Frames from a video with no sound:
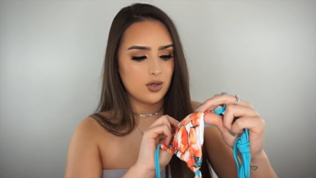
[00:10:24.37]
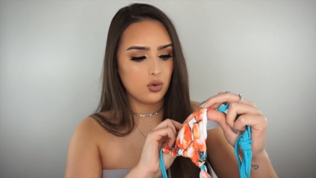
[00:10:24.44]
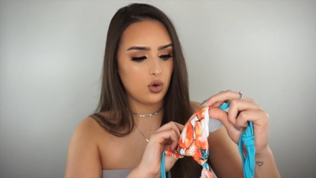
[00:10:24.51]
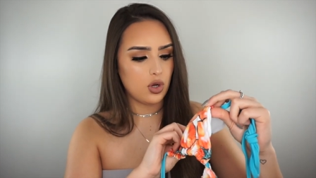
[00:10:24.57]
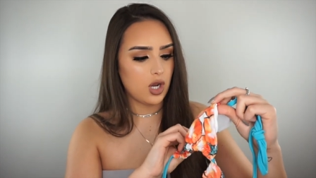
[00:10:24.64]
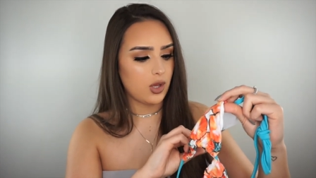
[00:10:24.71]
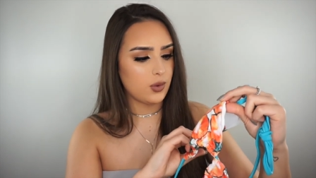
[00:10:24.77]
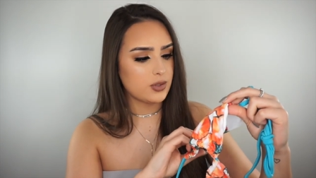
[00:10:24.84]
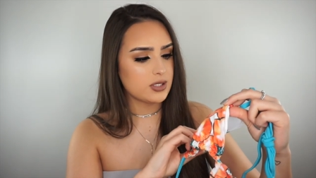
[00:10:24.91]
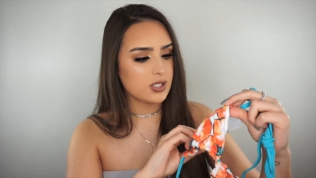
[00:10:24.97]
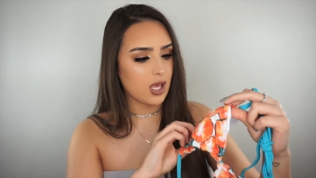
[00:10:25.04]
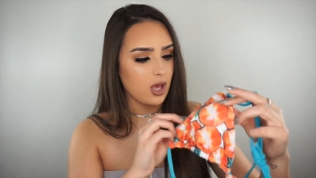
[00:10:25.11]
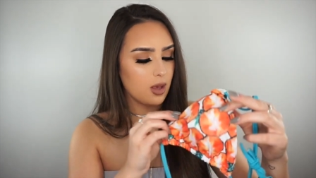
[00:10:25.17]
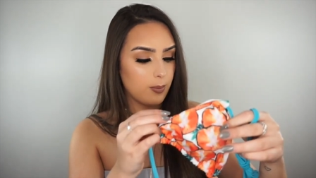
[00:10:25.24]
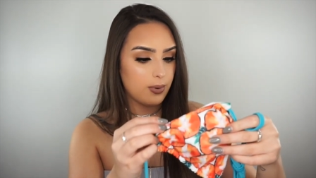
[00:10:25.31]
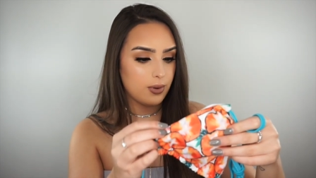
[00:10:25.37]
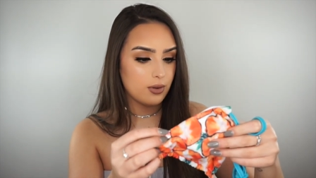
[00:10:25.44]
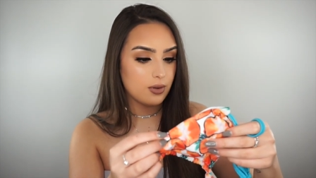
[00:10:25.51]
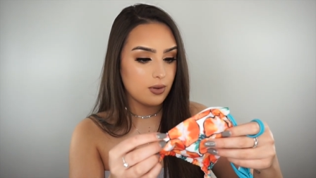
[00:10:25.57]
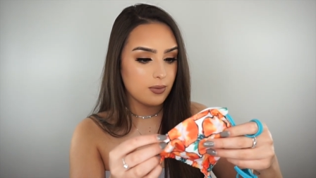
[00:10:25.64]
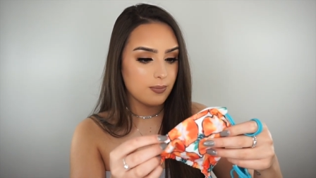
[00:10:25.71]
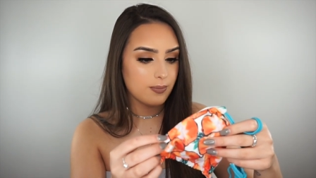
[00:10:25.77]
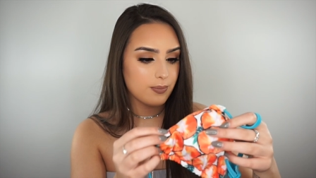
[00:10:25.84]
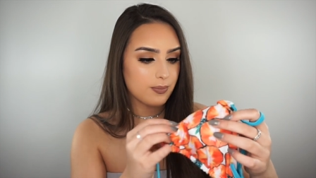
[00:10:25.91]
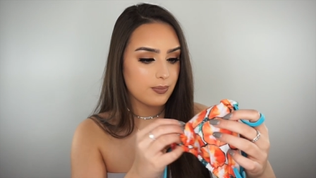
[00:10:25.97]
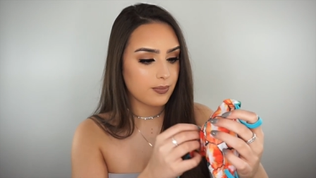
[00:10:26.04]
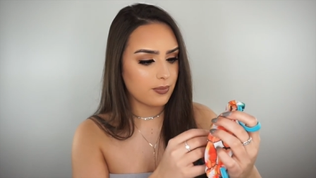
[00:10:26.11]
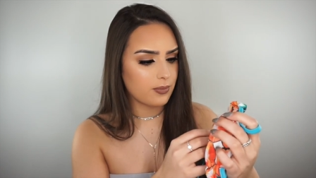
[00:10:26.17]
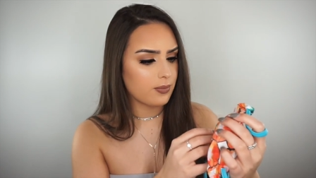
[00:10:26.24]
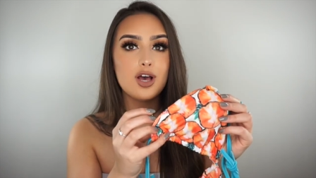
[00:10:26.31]
Or close up?
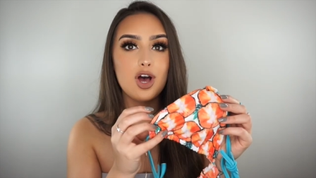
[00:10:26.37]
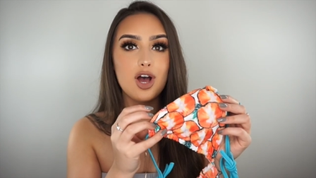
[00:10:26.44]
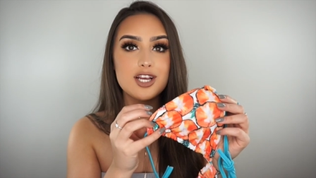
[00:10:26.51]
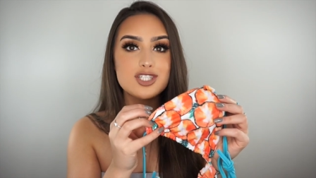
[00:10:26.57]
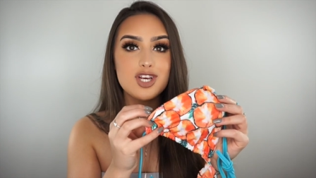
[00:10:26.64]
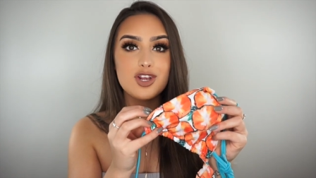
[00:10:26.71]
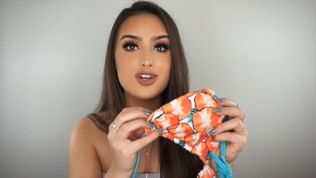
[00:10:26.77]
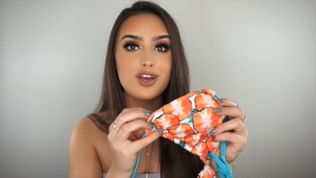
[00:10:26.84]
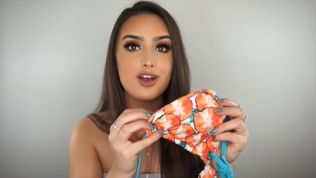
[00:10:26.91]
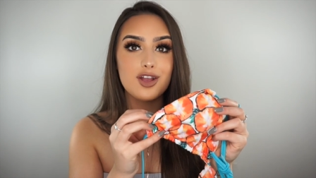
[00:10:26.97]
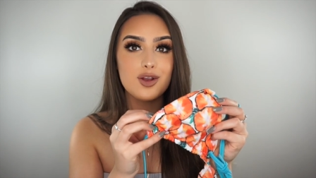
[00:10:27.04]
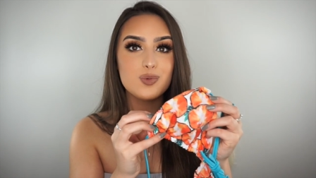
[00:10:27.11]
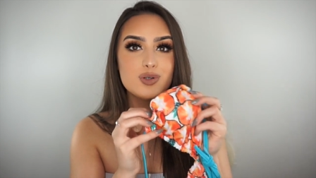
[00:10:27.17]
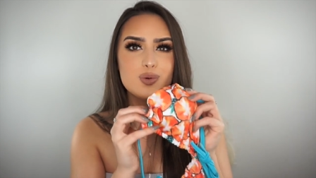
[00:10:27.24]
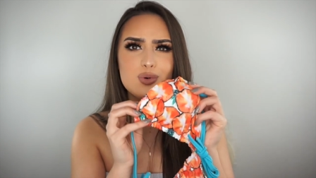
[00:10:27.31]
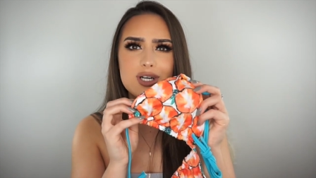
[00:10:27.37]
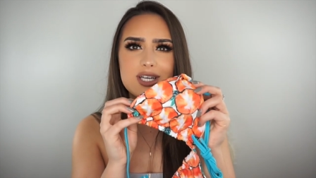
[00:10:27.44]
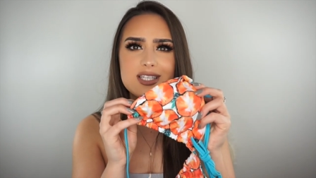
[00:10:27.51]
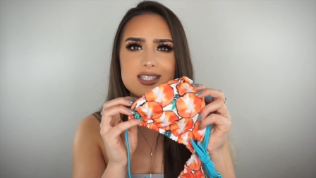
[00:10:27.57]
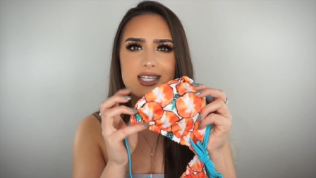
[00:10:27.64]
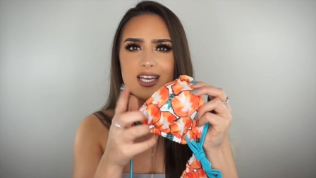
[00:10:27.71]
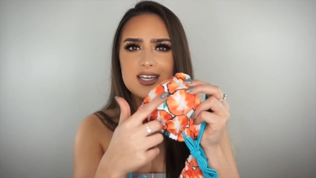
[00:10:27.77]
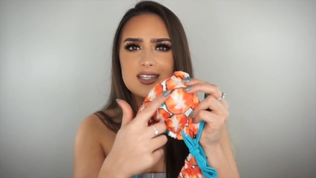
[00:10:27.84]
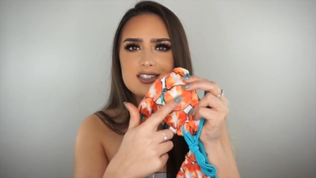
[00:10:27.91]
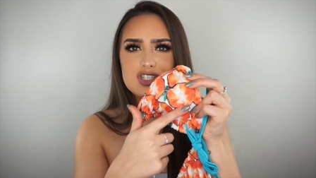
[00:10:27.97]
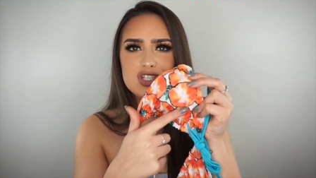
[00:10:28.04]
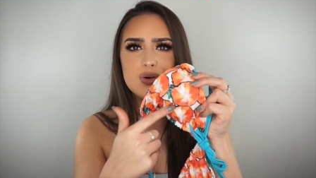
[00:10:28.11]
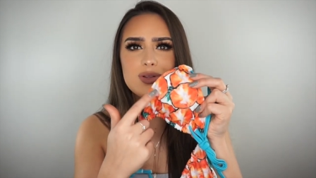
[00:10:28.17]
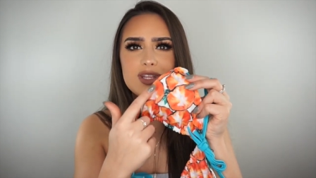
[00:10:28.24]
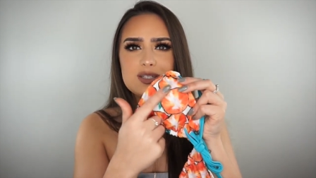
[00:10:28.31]
I don't know. What, what is it?
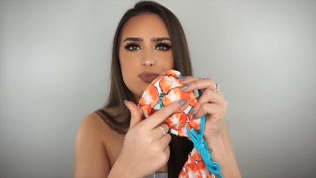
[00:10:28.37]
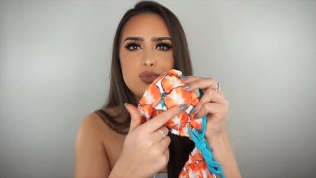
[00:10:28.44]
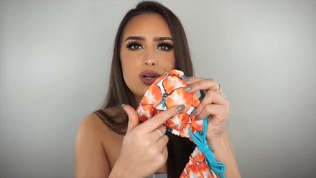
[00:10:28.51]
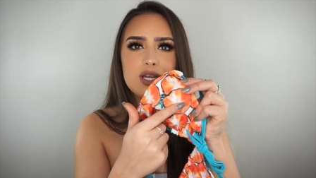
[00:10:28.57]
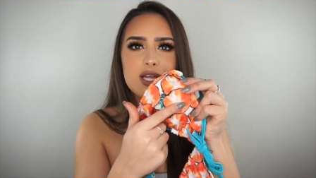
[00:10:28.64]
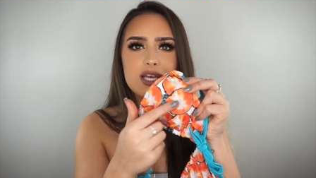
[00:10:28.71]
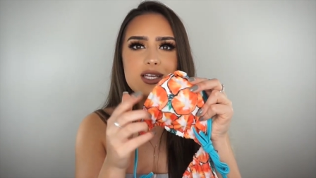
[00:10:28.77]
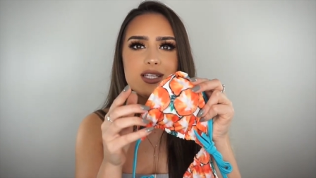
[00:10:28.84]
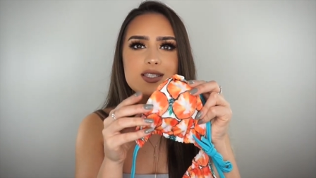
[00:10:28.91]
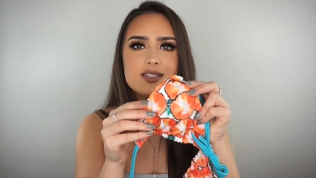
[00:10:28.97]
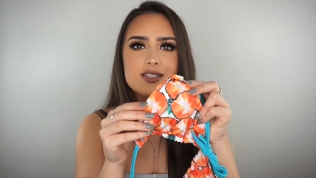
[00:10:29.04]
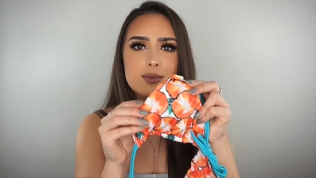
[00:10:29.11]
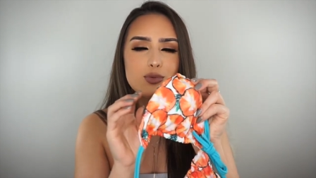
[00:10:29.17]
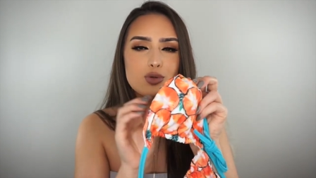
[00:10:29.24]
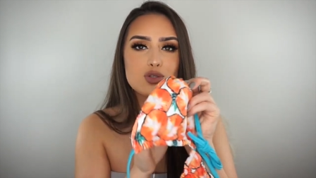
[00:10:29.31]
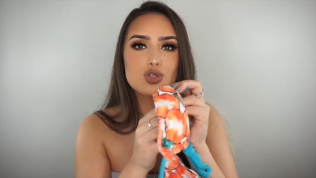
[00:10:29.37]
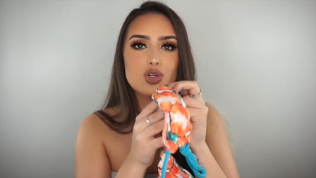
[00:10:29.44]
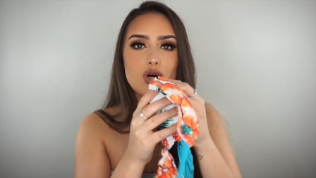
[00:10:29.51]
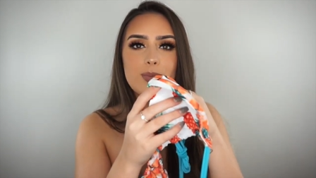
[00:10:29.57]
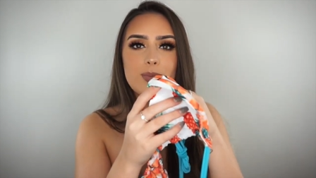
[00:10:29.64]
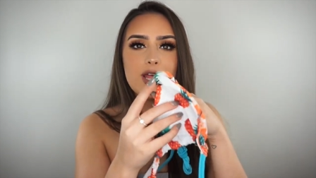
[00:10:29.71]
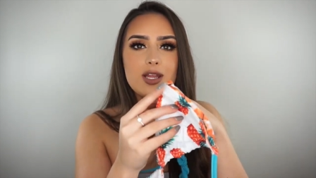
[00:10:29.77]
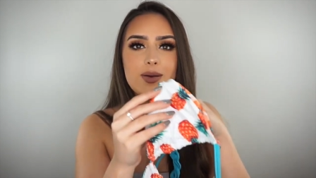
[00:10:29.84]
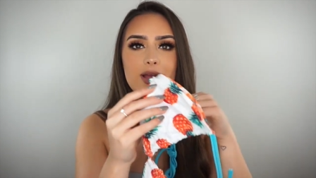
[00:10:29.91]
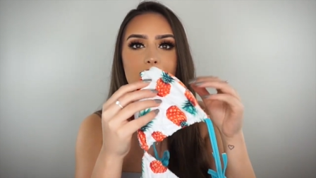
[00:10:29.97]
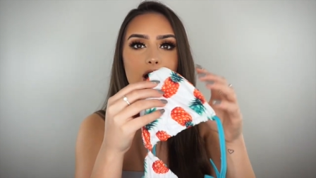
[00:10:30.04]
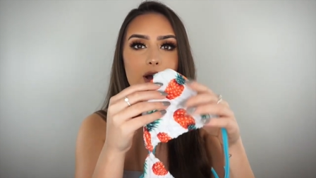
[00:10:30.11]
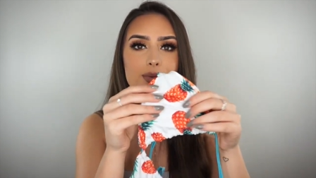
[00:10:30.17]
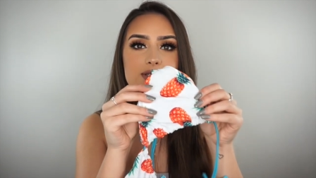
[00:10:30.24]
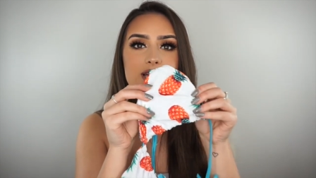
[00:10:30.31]
Do you know what this print is? I'm not sure. But anyway,
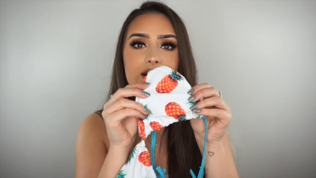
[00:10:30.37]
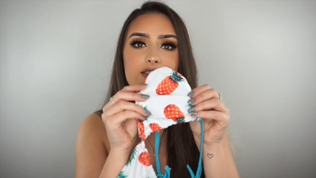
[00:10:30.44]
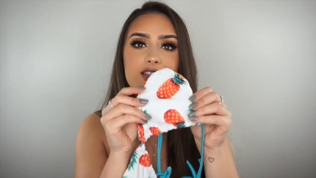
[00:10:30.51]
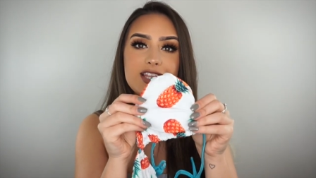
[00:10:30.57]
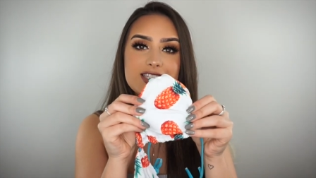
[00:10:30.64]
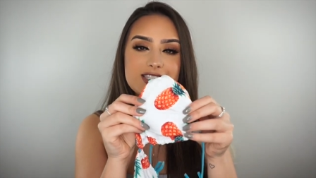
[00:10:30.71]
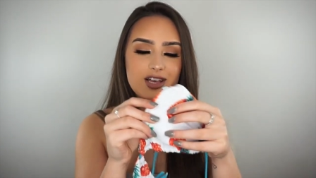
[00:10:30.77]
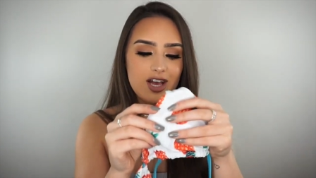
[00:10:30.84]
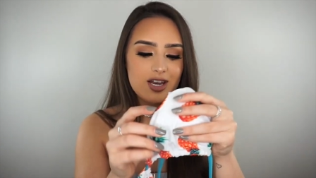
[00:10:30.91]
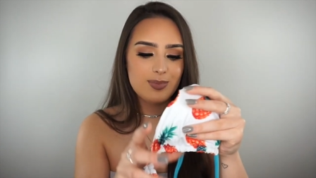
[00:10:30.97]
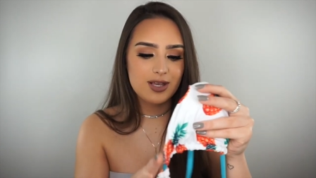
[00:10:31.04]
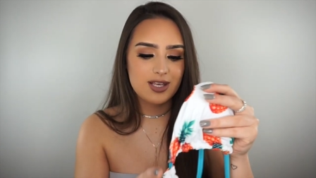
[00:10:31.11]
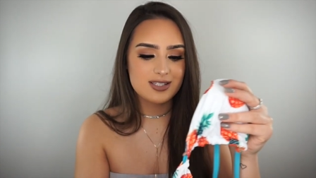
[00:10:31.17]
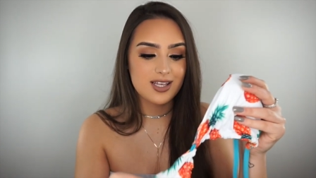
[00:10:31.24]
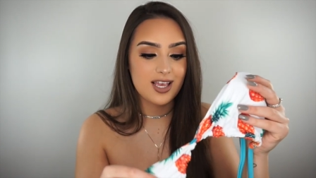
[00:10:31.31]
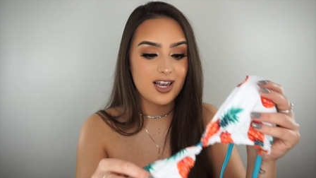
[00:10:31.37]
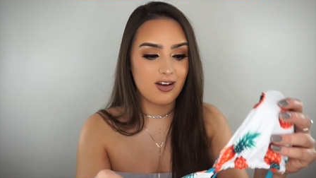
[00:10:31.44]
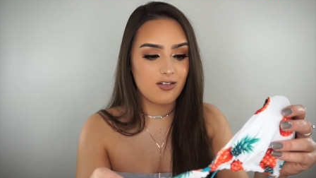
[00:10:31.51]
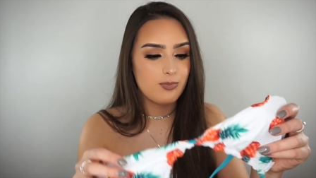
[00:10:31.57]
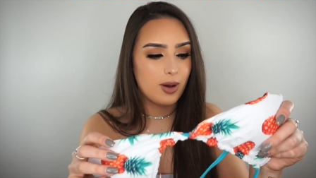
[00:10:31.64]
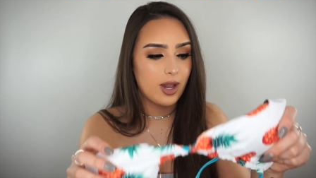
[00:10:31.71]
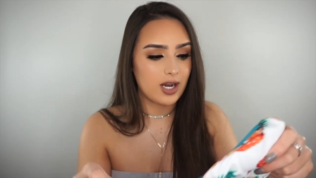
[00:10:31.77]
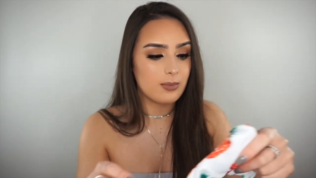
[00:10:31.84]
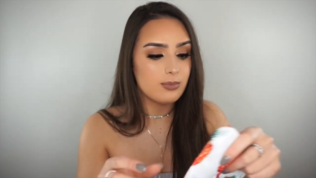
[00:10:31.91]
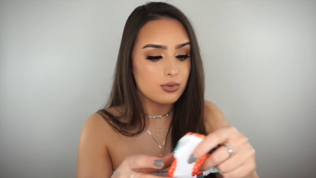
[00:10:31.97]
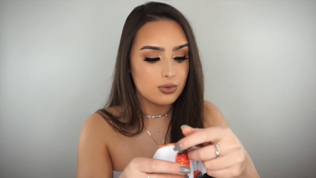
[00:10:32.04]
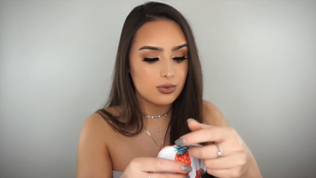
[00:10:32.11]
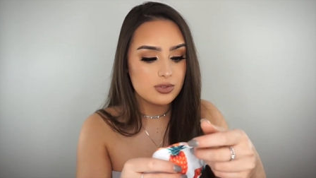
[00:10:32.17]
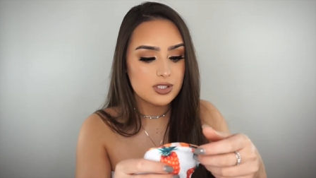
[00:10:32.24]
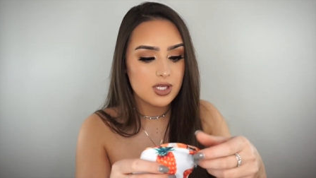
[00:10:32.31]
I would have it this side because I love
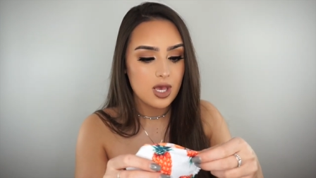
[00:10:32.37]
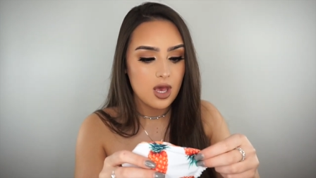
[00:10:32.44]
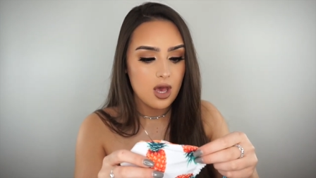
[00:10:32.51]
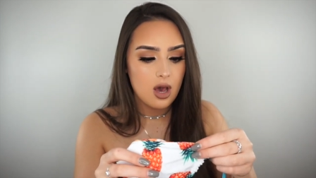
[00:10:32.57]
pineapples.